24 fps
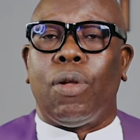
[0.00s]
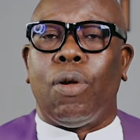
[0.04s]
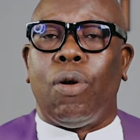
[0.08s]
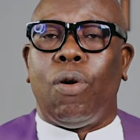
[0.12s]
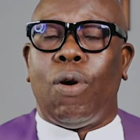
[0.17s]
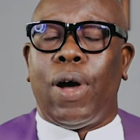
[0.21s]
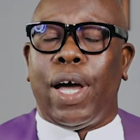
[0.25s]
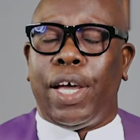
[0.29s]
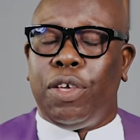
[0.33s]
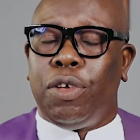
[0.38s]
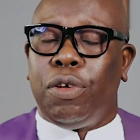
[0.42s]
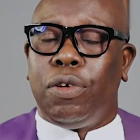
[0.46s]

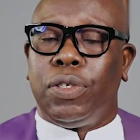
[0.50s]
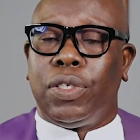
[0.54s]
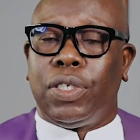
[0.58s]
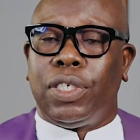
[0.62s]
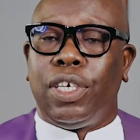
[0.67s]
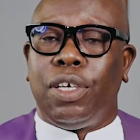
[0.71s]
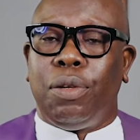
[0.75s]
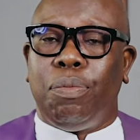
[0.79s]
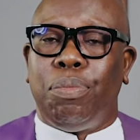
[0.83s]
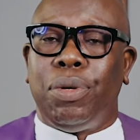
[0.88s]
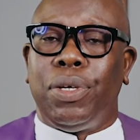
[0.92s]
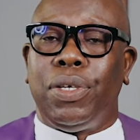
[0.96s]
Or are you
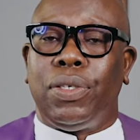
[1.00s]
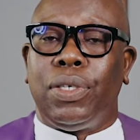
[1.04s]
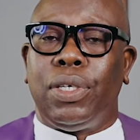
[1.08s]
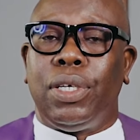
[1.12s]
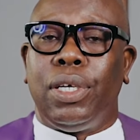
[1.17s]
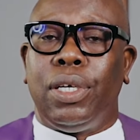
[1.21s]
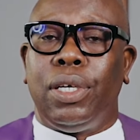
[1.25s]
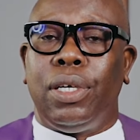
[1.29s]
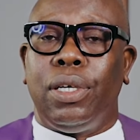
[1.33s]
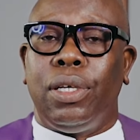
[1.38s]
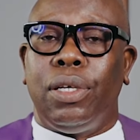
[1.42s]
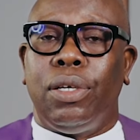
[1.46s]
still
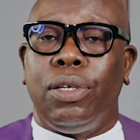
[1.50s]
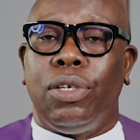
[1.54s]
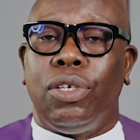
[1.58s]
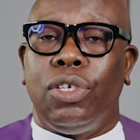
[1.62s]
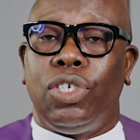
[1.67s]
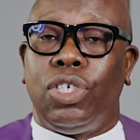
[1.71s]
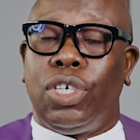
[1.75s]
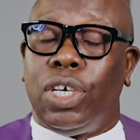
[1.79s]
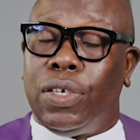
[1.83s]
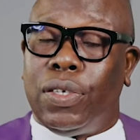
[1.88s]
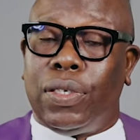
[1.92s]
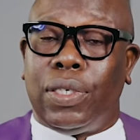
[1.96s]
busy
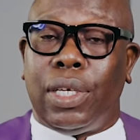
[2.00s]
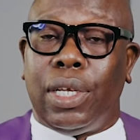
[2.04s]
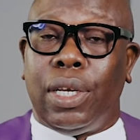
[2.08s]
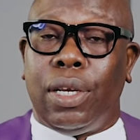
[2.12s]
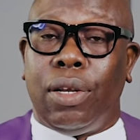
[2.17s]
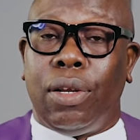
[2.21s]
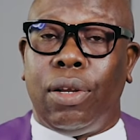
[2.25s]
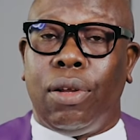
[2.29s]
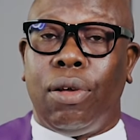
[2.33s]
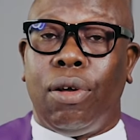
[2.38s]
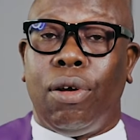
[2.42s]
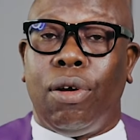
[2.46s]

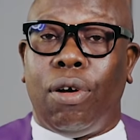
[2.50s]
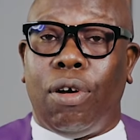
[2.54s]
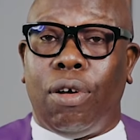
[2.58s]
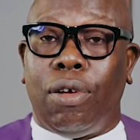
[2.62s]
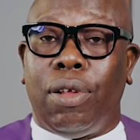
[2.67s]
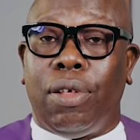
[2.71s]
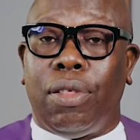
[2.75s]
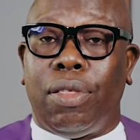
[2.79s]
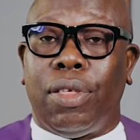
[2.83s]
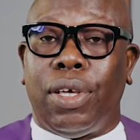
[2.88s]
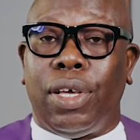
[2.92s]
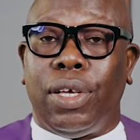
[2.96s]
chasing
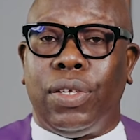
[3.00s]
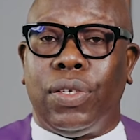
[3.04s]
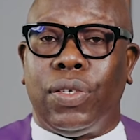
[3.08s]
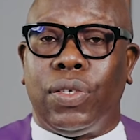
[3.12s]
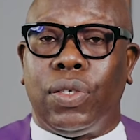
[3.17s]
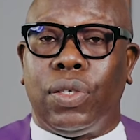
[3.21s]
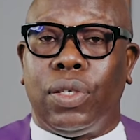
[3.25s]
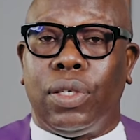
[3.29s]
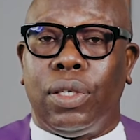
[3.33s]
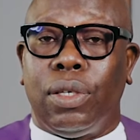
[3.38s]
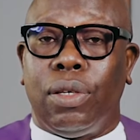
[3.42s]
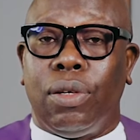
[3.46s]
other
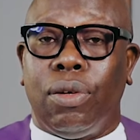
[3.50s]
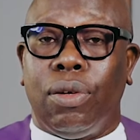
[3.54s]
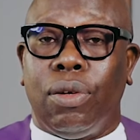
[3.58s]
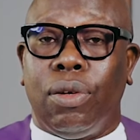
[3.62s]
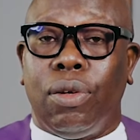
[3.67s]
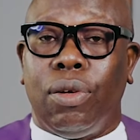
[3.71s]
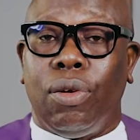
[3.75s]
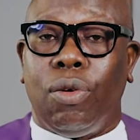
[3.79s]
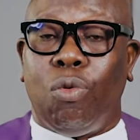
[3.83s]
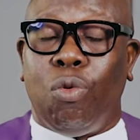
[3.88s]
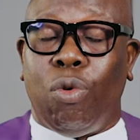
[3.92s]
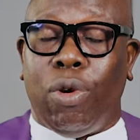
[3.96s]
things
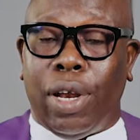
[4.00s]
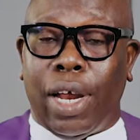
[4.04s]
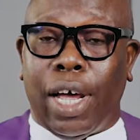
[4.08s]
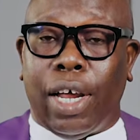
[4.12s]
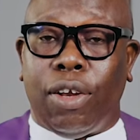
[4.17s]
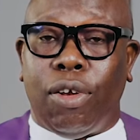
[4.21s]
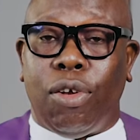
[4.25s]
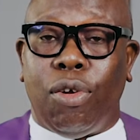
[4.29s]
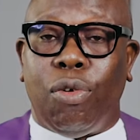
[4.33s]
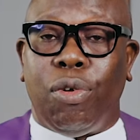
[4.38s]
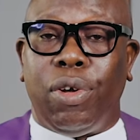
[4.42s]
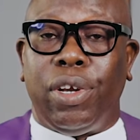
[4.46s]

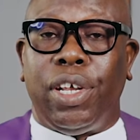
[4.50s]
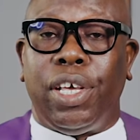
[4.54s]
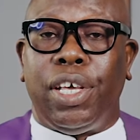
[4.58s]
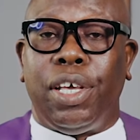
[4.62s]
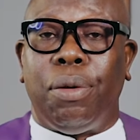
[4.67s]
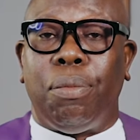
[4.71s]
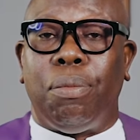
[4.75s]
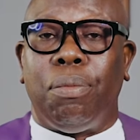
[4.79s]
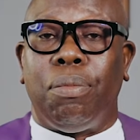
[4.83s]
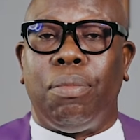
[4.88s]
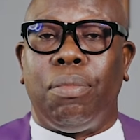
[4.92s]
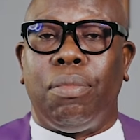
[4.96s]
without knowing
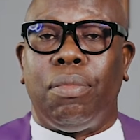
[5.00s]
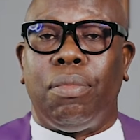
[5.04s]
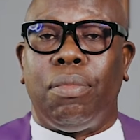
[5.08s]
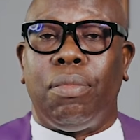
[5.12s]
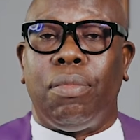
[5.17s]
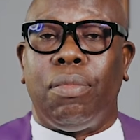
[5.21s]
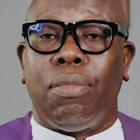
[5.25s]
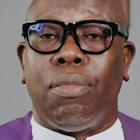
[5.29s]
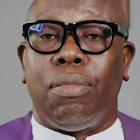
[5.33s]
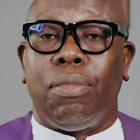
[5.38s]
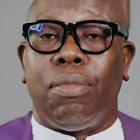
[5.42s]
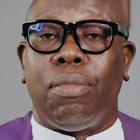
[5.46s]
him?
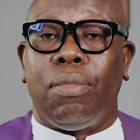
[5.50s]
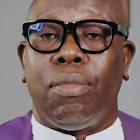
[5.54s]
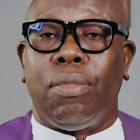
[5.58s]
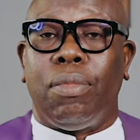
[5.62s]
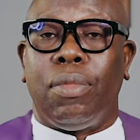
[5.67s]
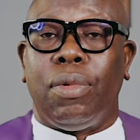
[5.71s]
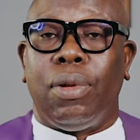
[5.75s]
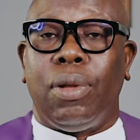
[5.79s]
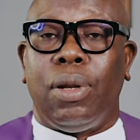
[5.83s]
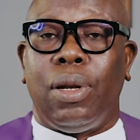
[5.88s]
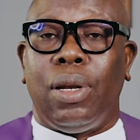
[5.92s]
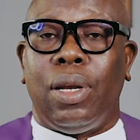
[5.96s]

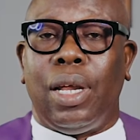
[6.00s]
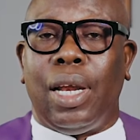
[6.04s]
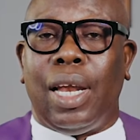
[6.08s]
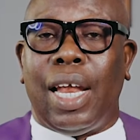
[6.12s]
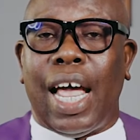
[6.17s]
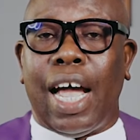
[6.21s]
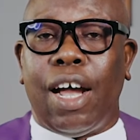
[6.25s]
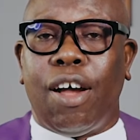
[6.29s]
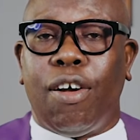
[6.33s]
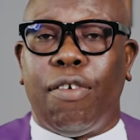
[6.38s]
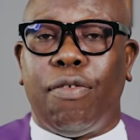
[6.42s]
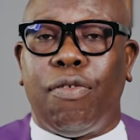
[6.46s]
The
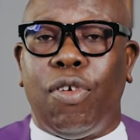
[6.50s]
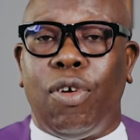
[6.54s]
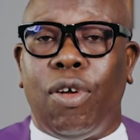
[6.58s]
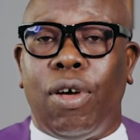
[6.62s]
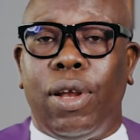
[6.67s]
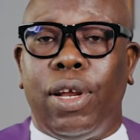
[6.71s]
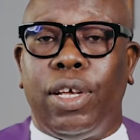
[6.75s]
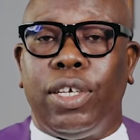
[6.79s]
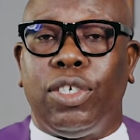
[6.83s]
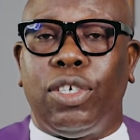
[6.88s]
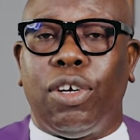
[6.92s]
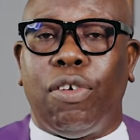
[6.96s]
lack of
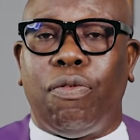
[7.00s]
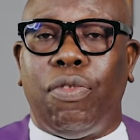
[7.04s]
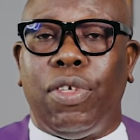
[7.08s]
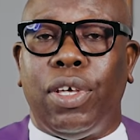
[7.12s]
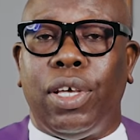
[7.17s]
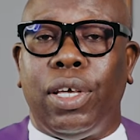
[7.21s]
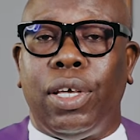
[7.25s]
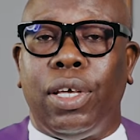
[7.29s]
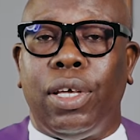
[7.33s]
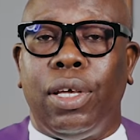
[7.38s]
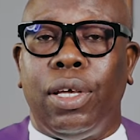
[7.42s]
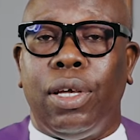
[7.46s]
knowledge of
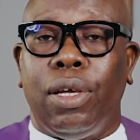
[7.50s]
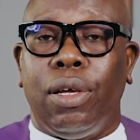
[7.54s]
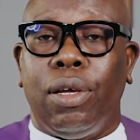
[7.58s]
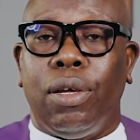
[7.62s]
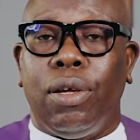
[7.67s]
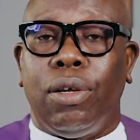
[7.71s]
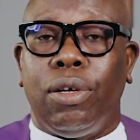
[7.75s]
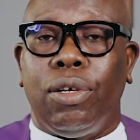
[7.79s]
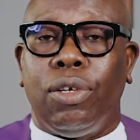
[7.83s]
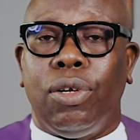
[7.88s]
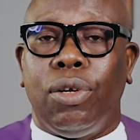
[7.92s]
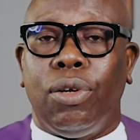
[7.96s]
the
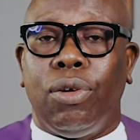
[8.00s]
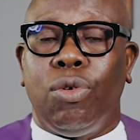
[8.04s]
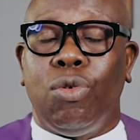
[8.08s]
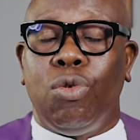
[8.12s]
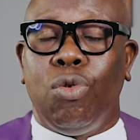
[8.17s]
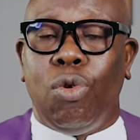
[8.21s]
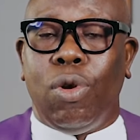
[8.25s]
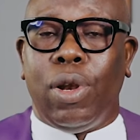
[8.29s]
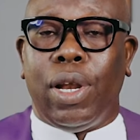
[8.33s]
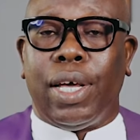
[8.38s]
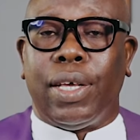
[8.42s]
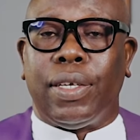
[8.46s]

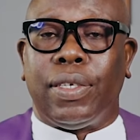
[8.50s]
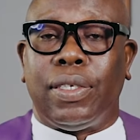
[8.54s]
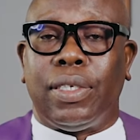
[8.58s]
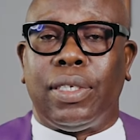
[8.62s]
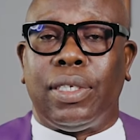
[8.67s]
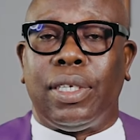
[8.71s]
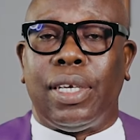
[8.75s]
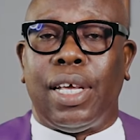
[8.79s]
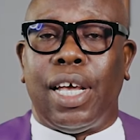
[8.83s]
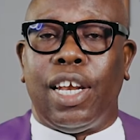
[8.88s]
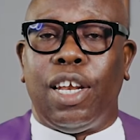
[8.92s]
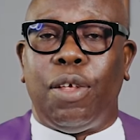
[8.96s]

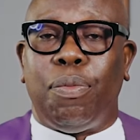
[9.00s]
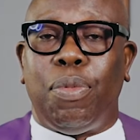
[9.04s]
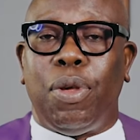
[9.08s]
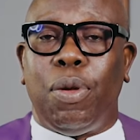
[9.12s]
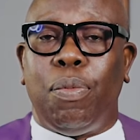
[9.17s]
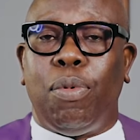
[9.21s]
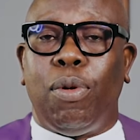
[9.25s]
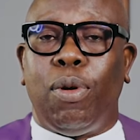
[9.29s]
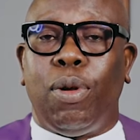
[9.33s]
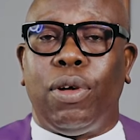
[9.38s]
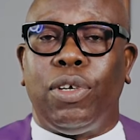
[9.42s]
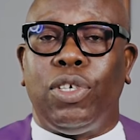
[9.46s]
rulers and the
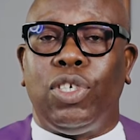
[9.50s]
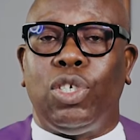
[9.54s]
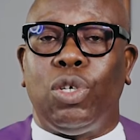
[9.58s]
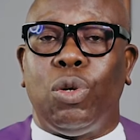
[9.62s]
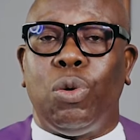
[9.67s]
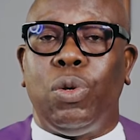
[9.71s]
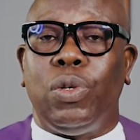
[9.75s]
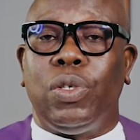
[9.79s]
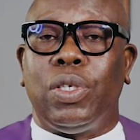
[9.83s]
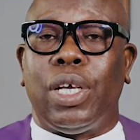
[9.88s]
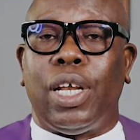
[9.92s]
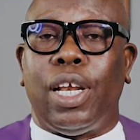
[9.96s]
people of
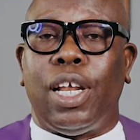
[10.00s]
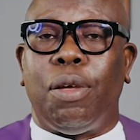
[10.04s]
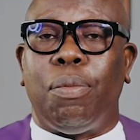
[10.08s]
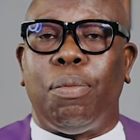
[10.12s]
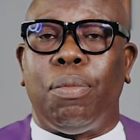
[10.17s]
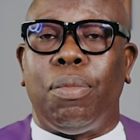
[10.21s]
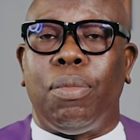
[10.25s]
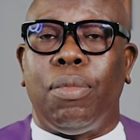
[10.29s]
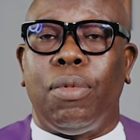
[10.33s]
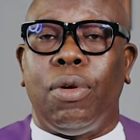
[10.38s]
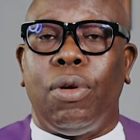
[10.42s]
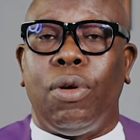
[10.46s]
Jerusalem
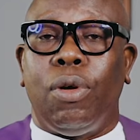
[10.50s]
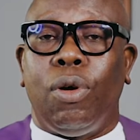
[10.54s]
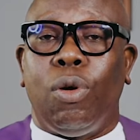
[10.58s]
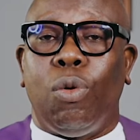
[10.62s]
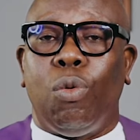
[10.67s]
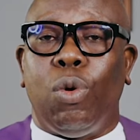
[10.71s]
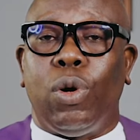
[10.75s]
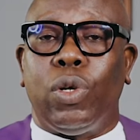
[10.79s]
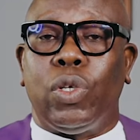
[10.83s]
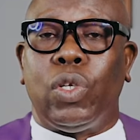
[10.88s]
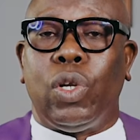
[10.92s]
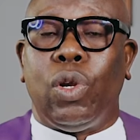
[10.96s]

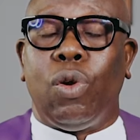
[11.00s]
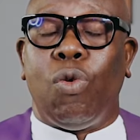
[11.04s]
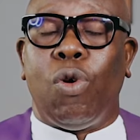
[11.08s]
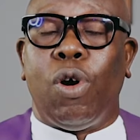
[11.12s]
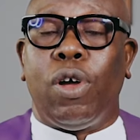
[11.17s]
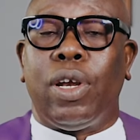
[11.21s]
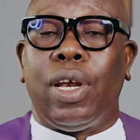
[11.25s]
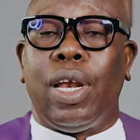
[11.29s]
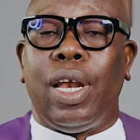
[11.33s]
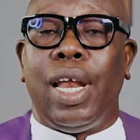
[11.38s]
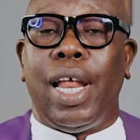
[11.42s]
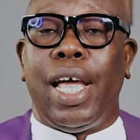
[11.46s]
was
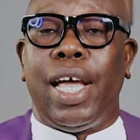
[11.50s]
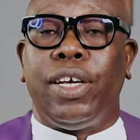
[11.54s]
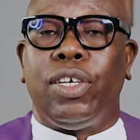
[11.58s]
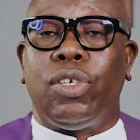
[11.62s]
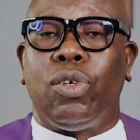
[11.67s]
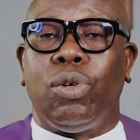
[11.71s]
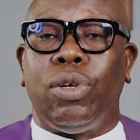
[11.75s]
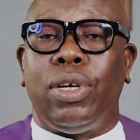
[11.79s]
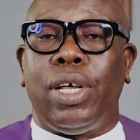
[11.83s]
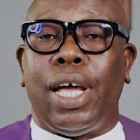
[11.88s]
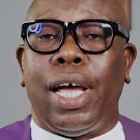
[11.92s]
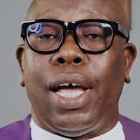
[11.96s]
what led
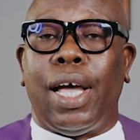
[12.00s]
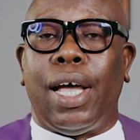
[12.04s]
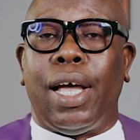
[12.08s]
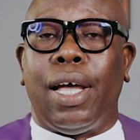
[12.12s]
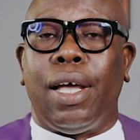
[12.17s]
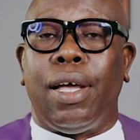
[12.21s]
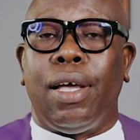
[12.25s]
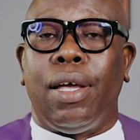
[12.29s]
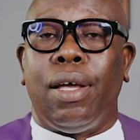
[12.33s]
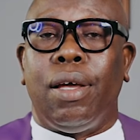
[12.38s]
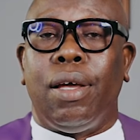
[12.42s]
to their